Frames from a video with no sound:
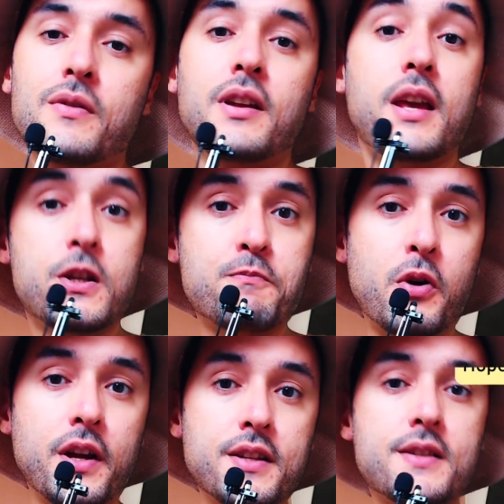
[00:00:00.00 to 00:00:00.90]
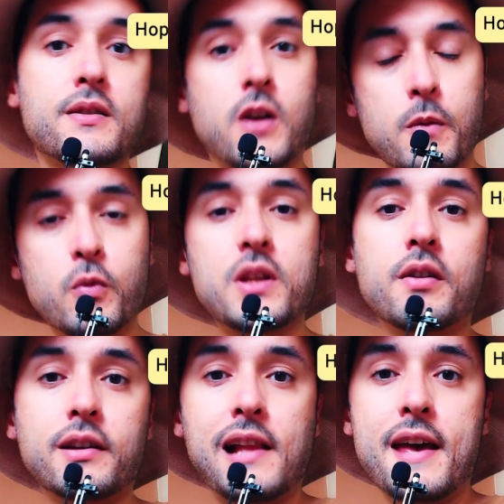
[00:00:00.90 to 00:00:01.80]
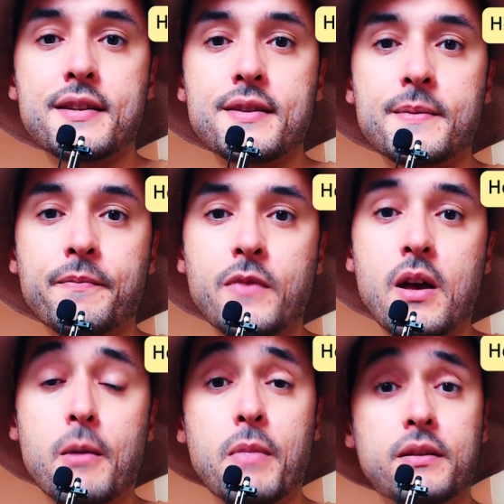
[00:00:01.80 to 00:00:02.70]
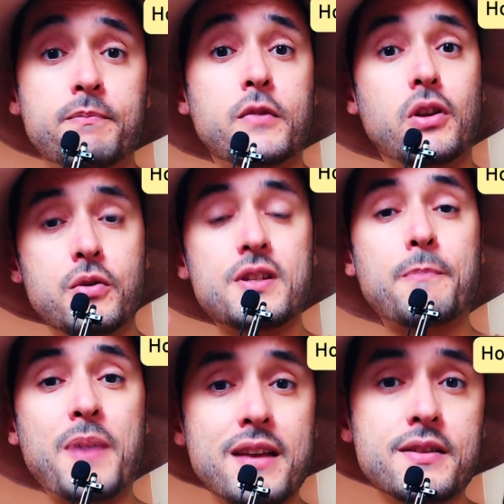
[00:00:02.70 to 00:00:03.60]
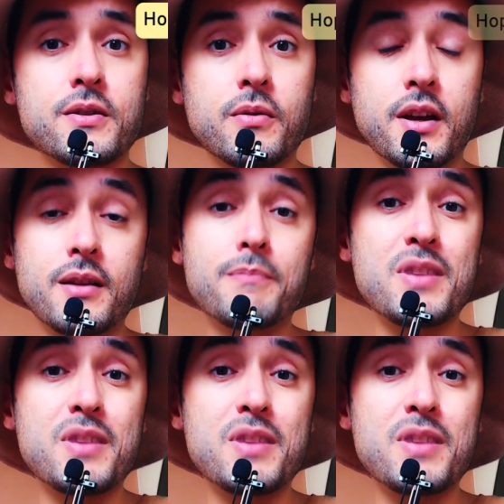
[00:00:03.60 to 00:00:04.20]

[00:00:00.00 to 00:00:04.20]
and hit points come with your class, but use a pencil and be